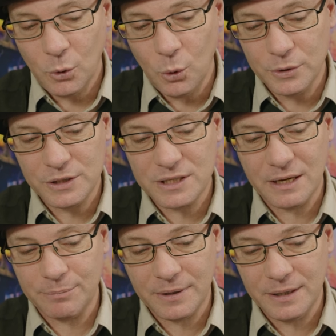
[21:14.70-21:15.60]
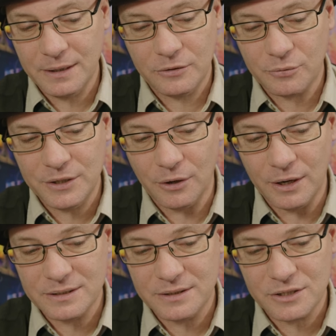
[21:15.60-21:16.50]
Or just skip the three
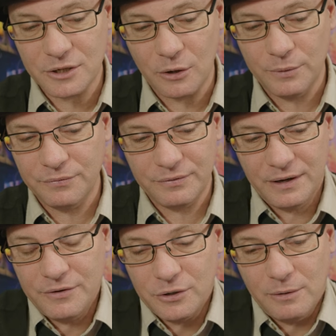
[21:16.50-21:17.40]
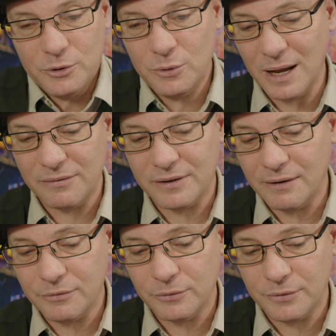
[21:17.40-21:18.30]
dice and just go with every time you do half
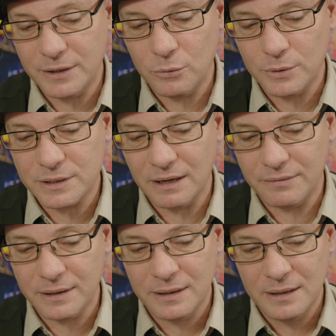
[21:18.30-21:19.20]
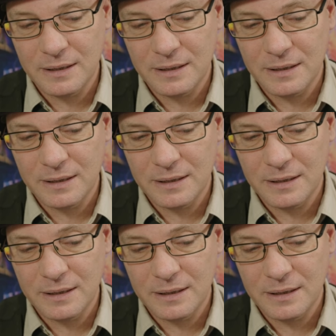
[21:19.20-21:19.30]
cover or three quarters cover,